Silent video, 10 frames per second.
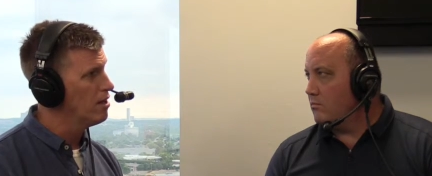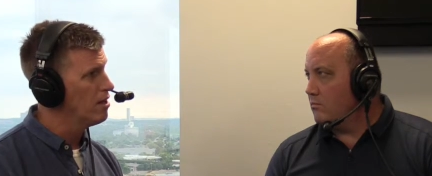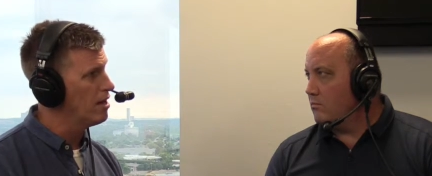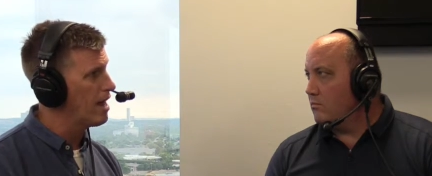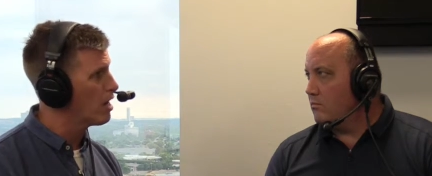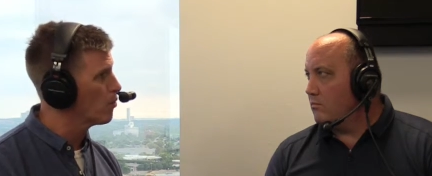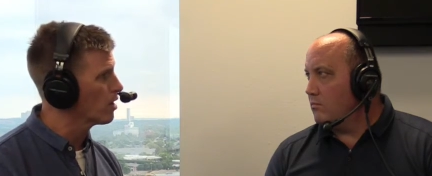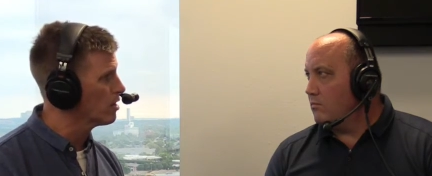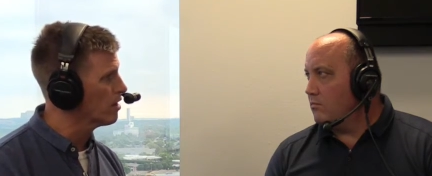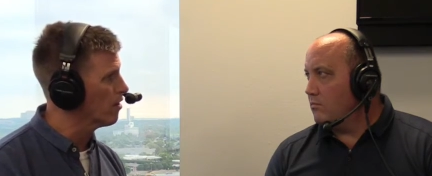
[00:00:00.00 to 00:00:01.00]
Speaker 1: and how do we
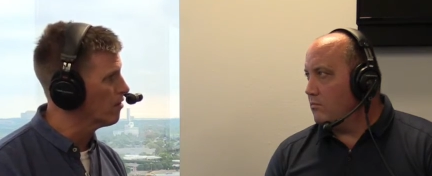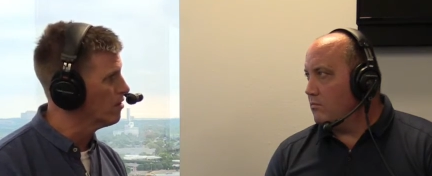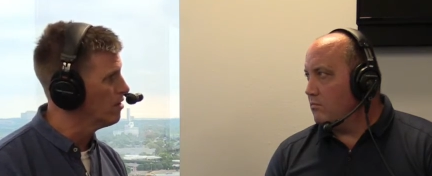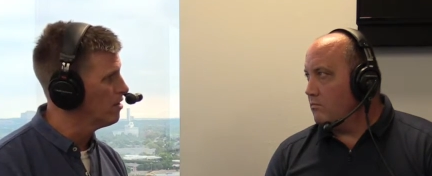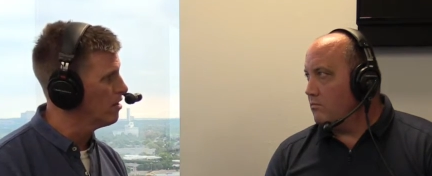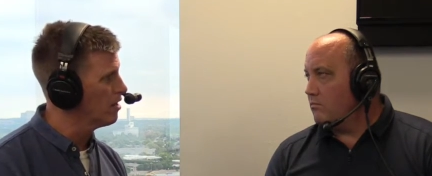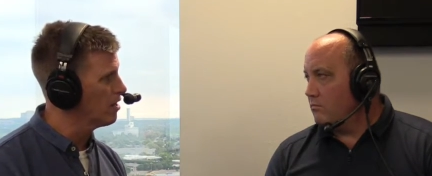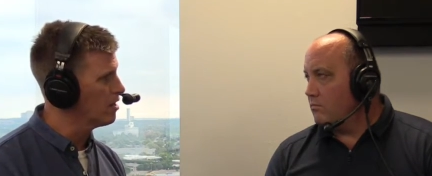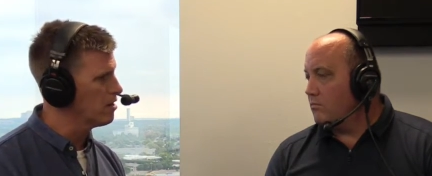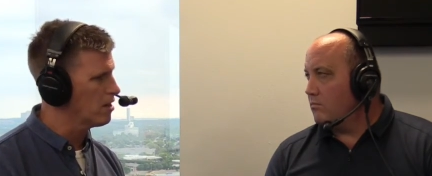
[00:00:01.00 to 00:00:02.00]
get there?
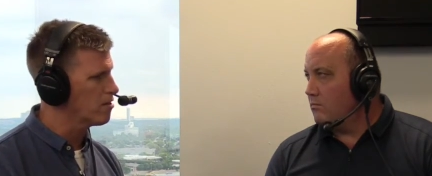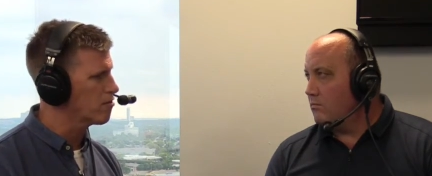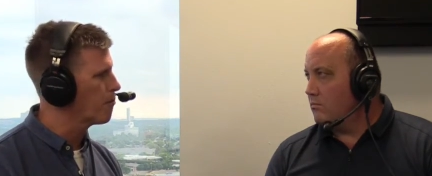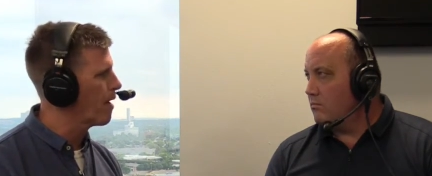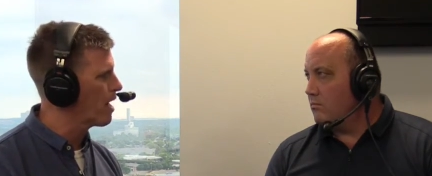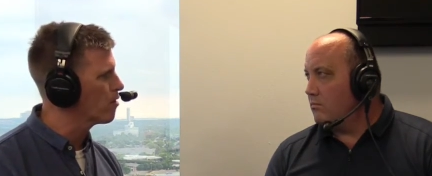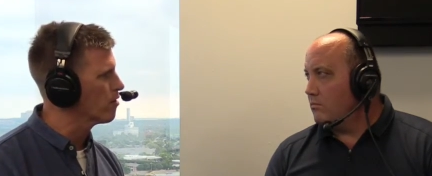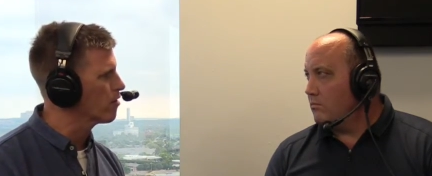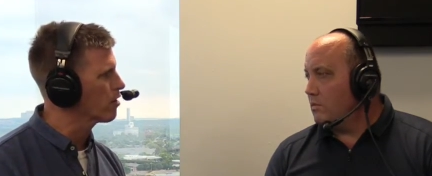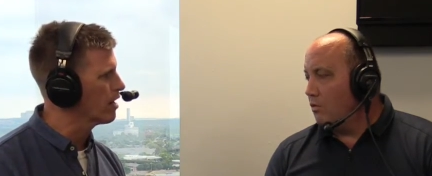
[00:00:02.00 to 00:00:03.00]
and it's a battle
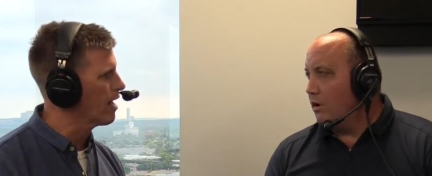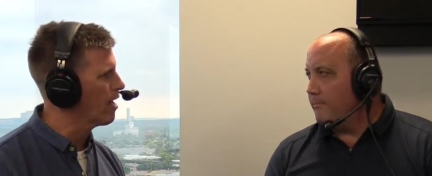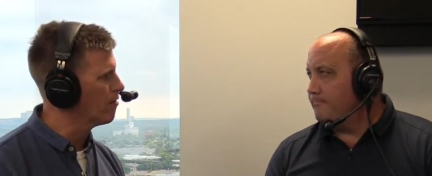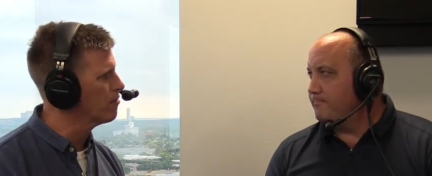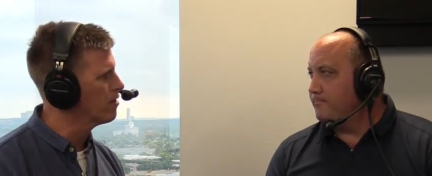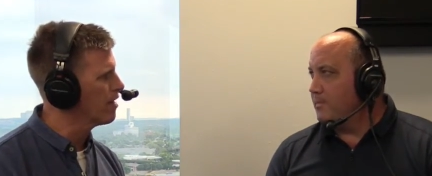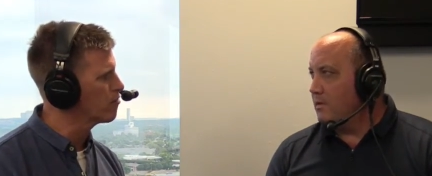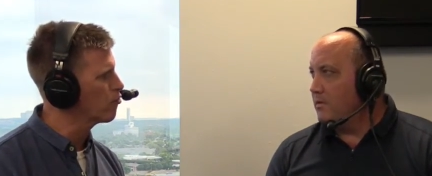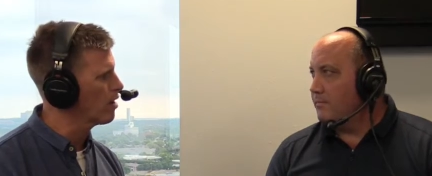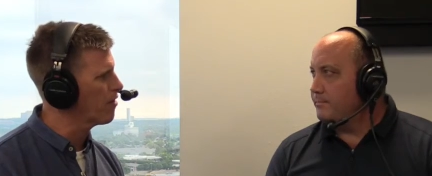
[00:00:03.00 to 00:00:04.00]
that they're going right. to have. And
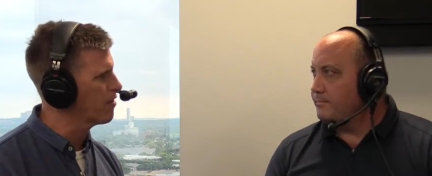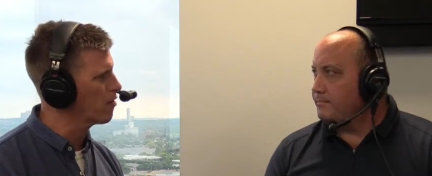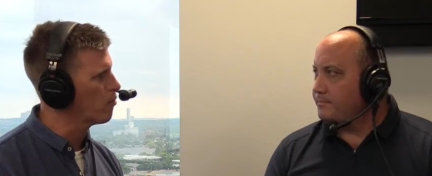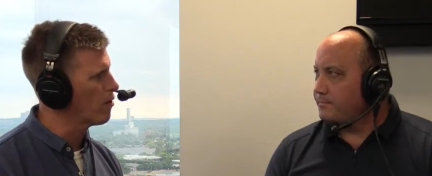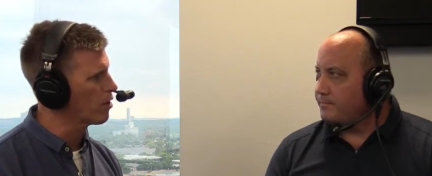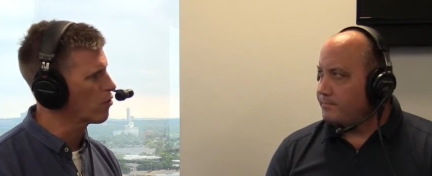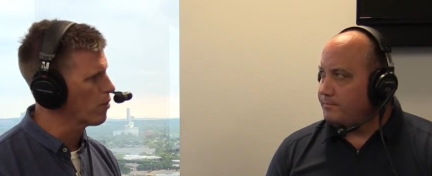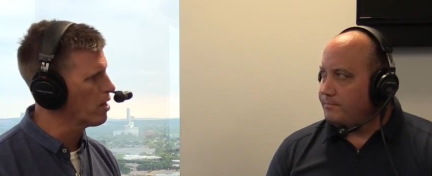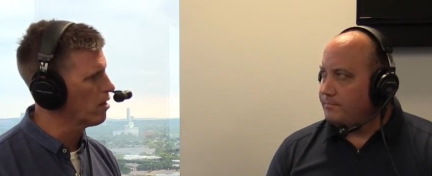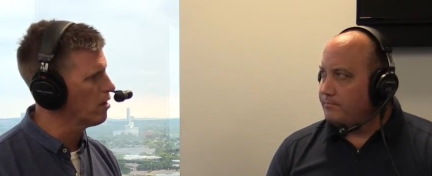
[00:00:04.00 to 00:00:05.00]
that's what I think why we
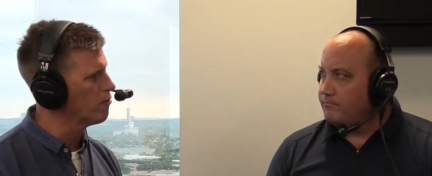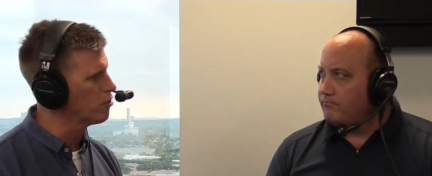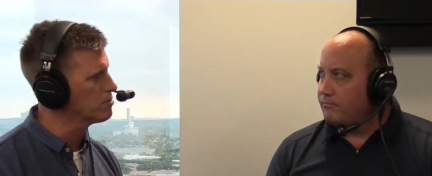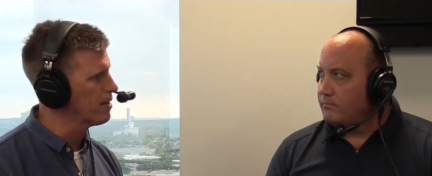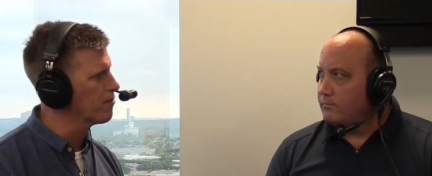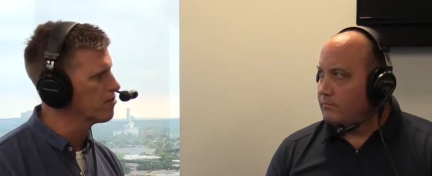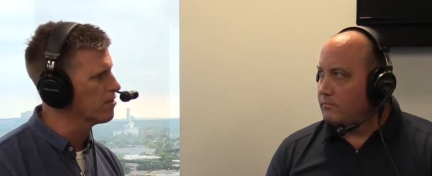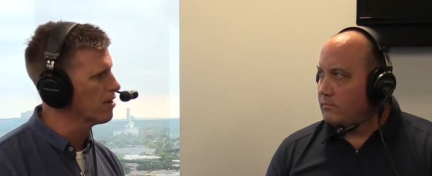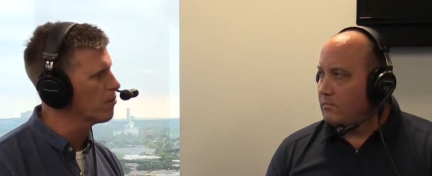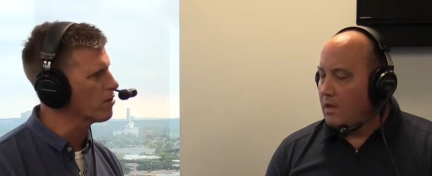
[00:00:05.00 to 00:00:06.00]
created Law Enforcement
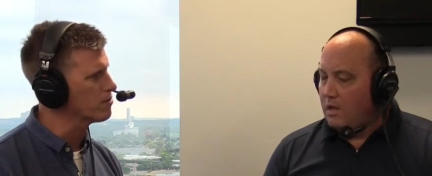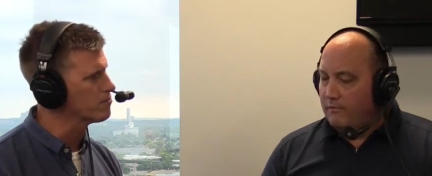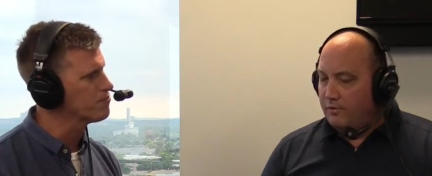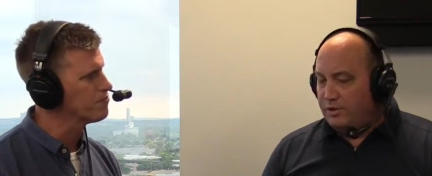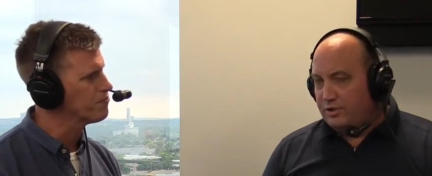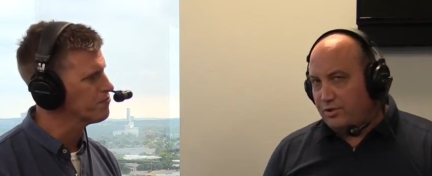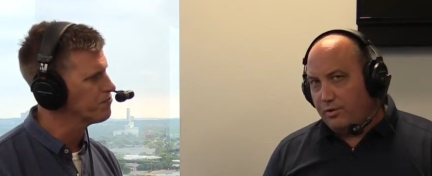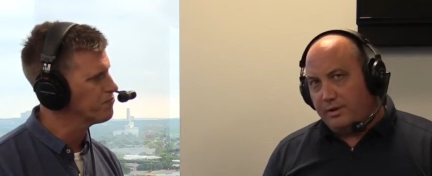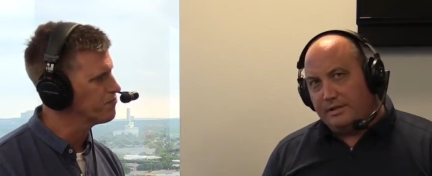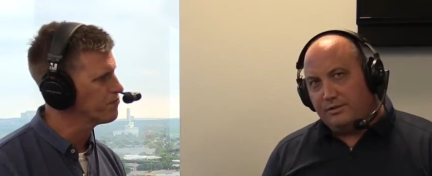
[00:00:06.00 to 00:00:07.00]
Advocacy
Speaker 2: Network. If you're just
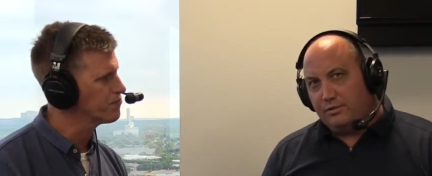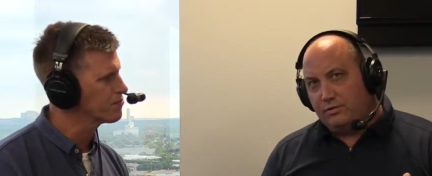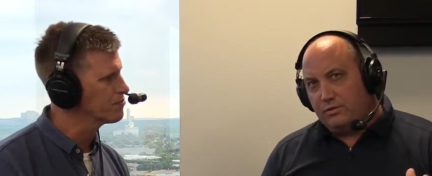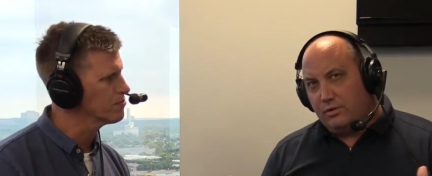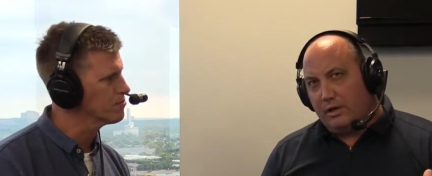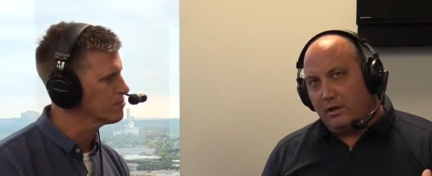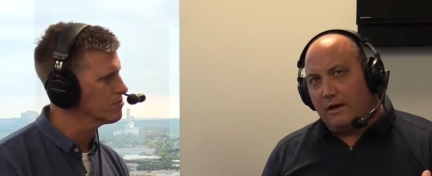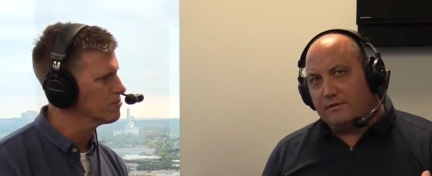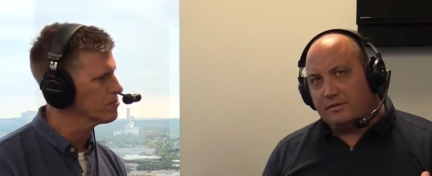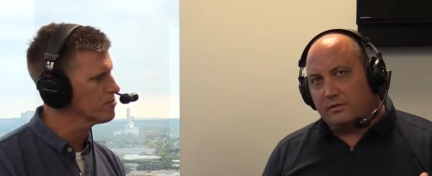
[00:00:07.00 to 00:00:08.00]
joining us, you're at
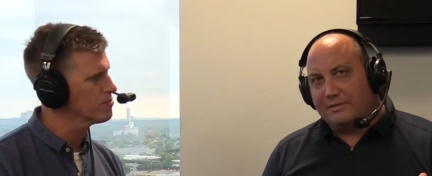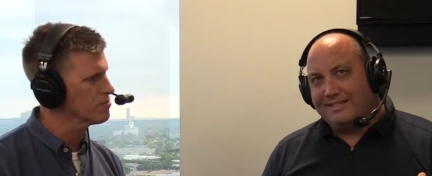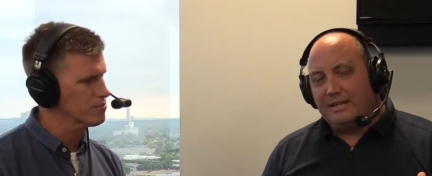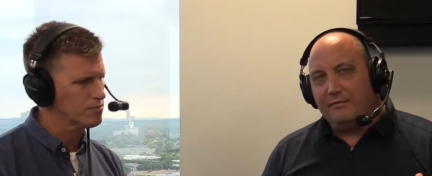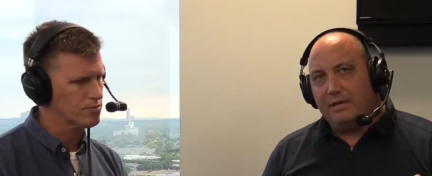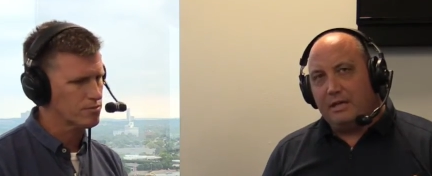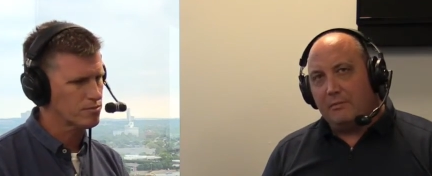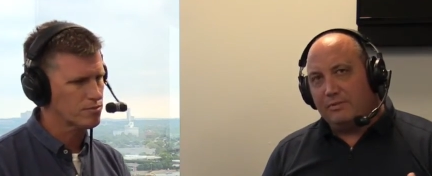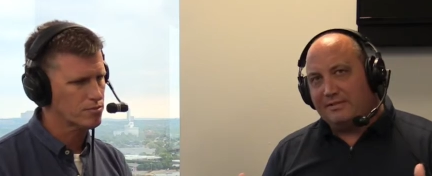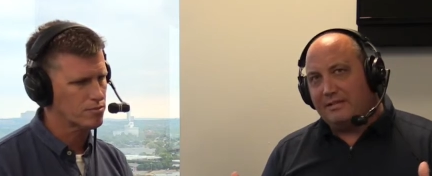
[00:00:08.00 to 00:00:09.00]
Law Officer TV.
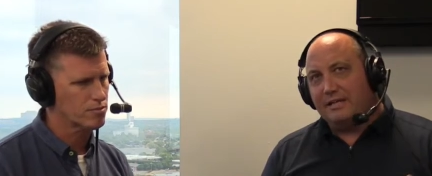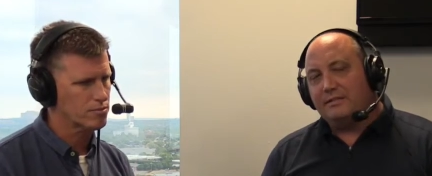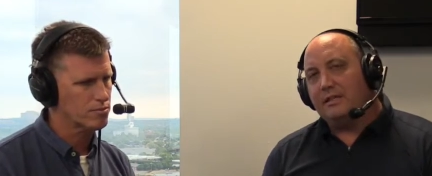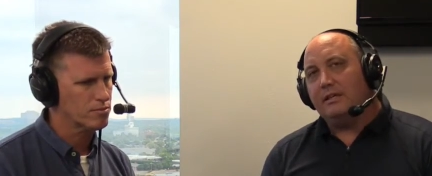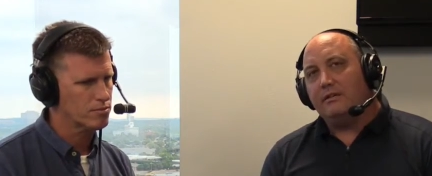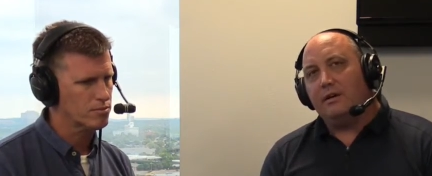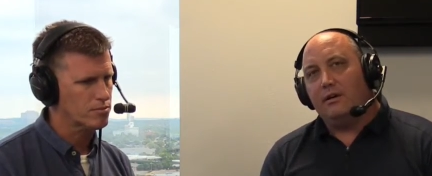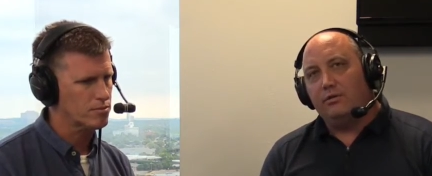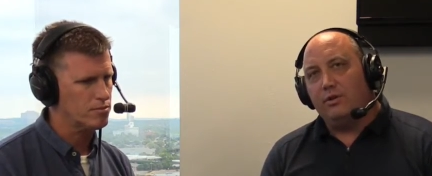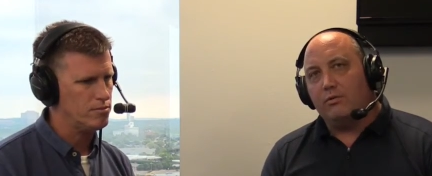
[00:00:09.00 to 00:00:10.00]
I'm with Stacy
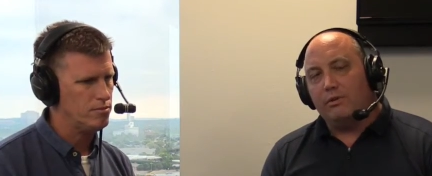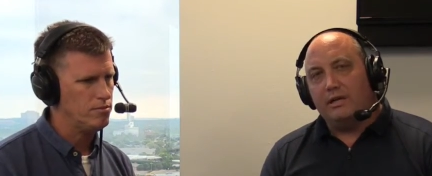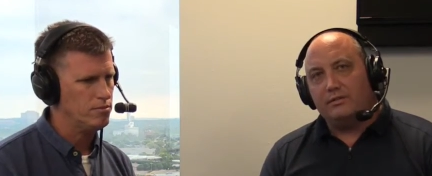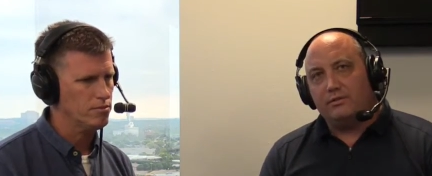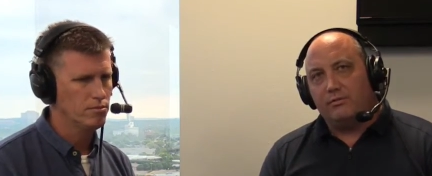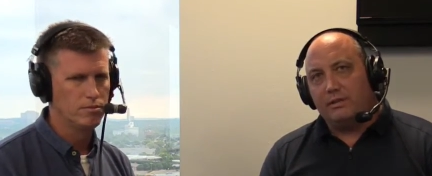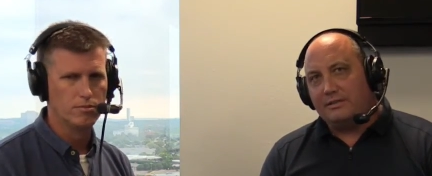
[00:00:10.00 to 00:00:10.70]
Ettel. You can read his story at